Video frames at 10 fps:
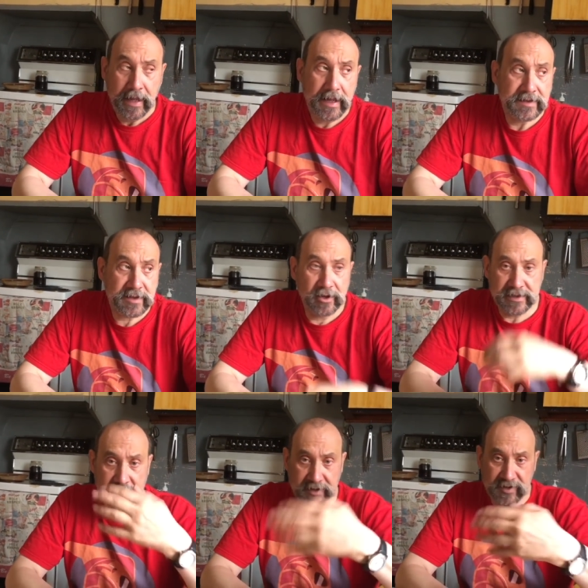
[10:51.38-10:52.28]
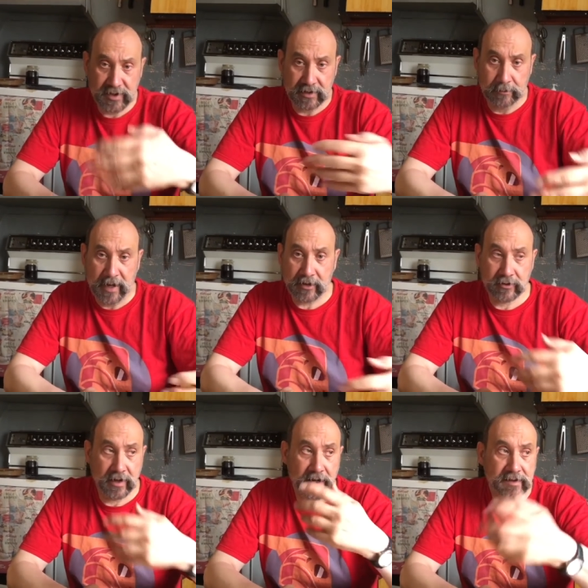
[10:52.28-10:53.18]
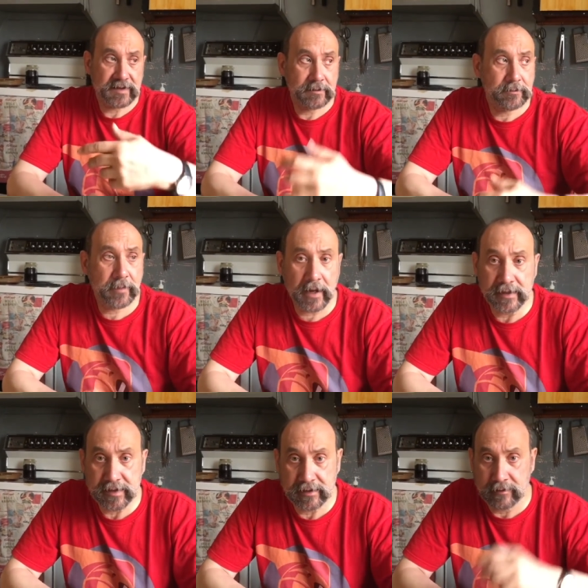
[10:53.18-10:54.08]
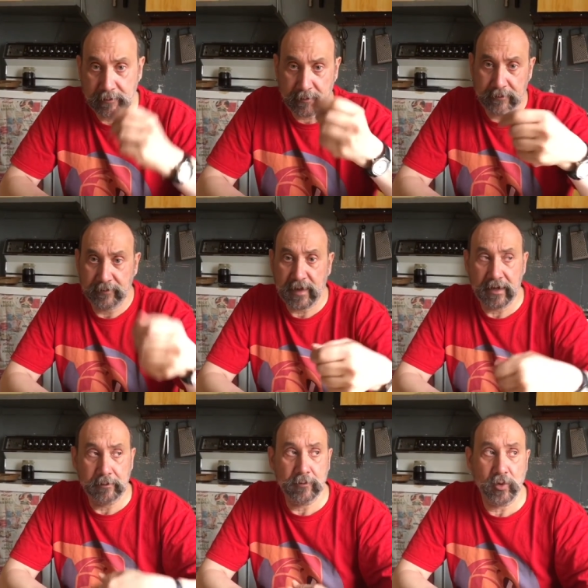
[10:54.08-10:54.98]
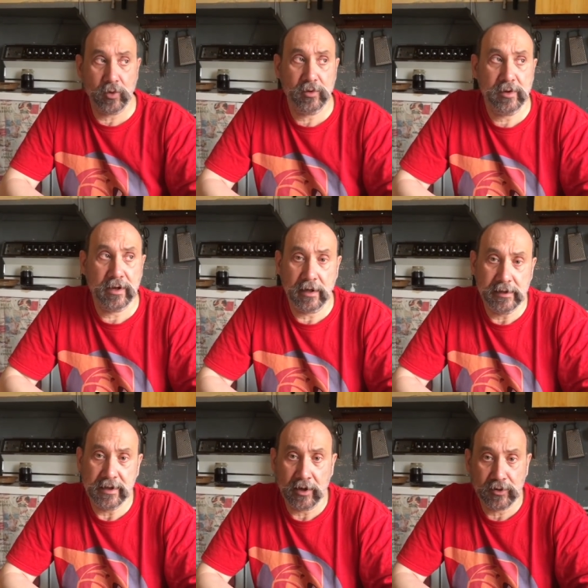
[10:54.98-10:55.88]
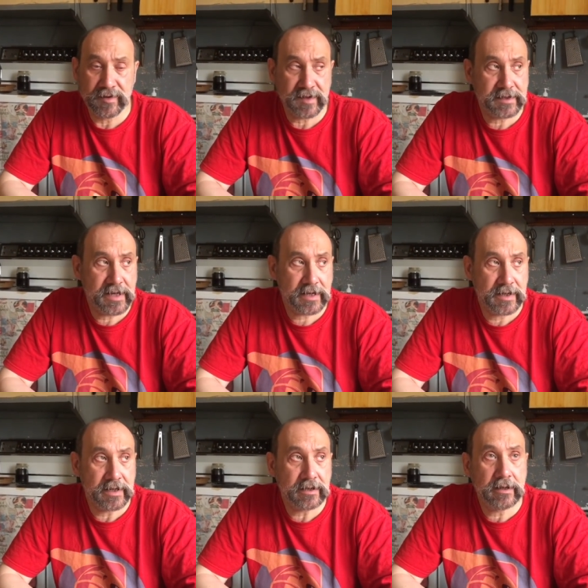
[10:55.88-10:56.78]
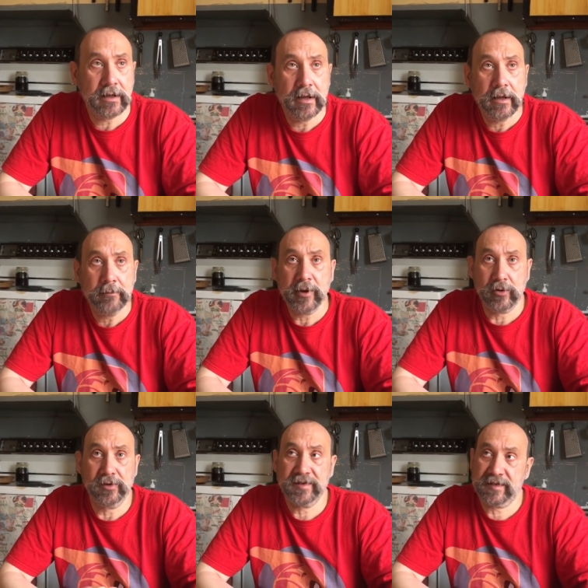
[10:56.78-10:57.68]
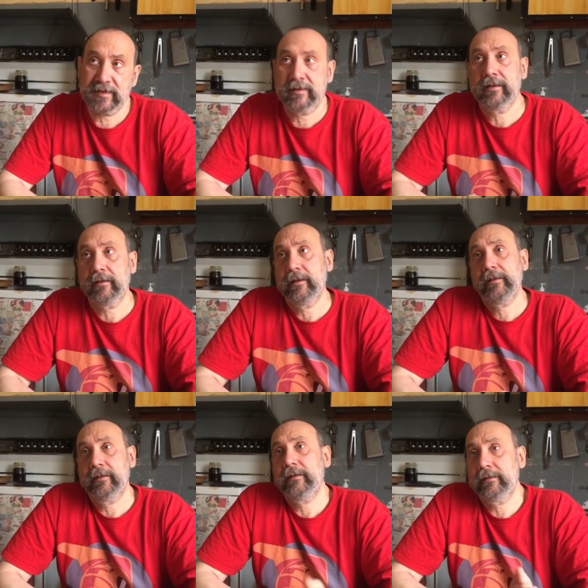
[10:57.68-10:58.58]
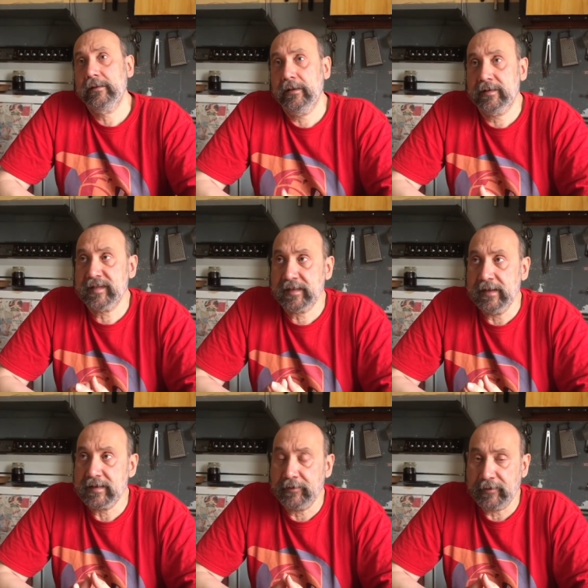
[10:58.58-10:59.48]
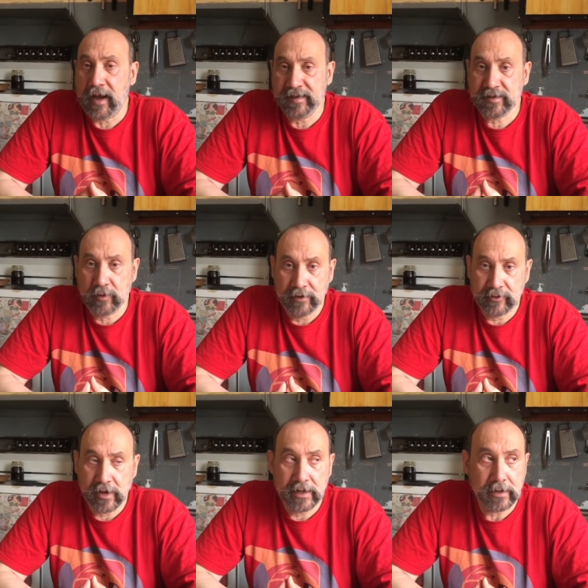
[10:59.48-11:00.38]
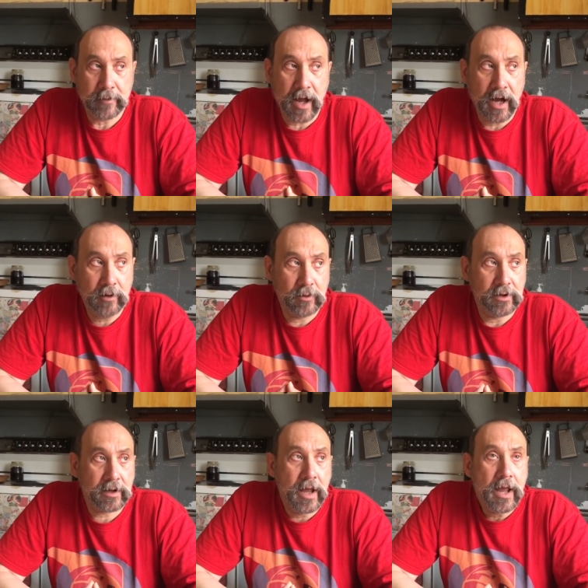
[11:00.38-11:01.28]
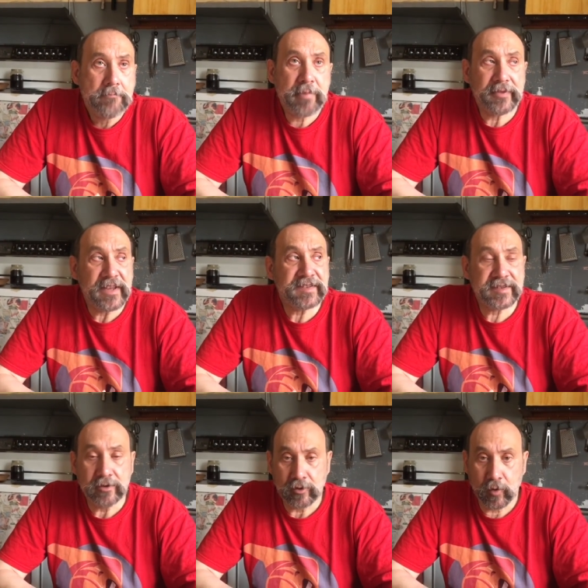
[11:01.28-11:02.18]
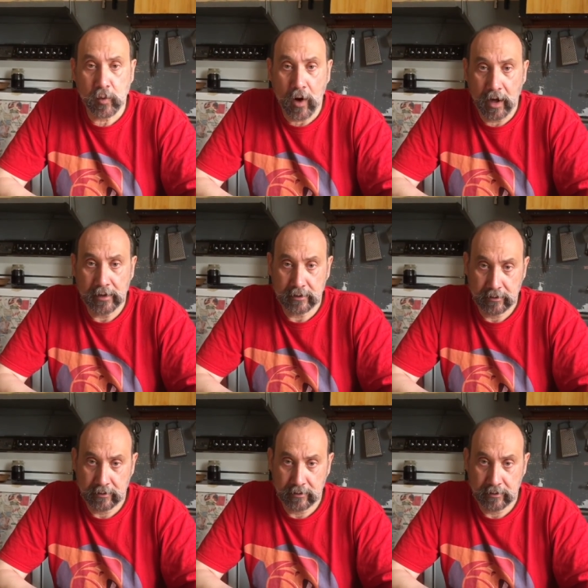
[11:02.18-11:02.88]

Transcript: And so I textured the background and painted in a looser technique, because it's a faster way of creating artwork. Mm. But they're still quite